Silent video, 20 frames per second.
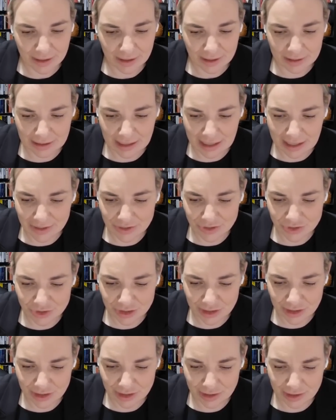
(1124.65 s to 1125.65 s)
Last
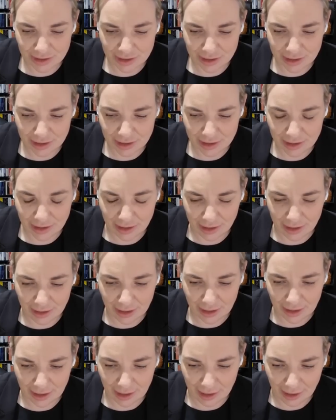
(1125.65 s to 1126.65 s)
year, the
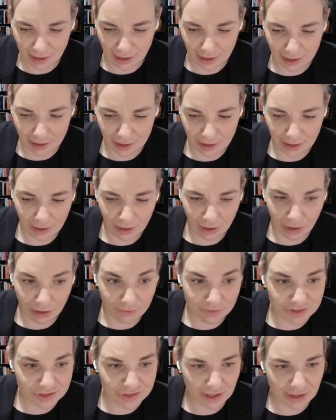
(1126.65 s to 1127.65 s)

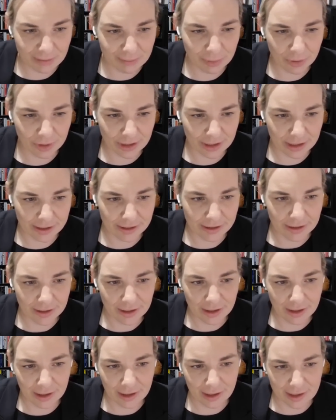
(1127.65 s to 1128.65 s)
oversight body
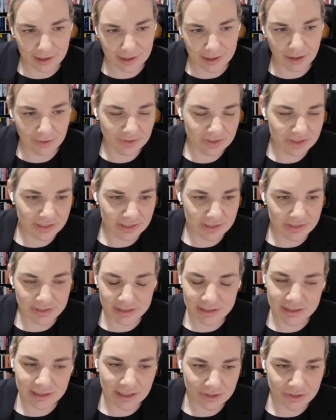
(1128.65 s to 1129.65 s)
that oversees
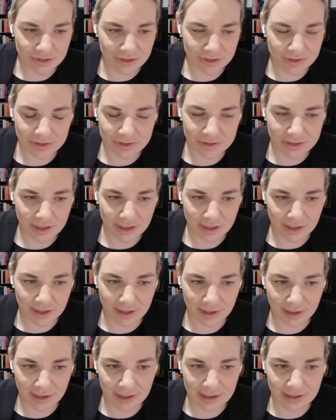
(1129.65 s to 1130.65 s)
these sanctions
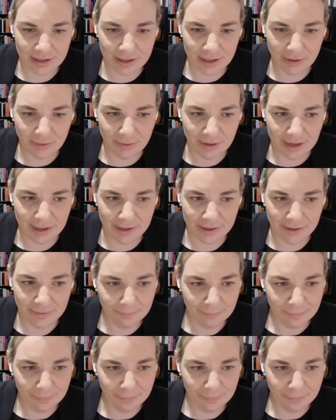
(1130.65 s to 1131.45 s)
in the UN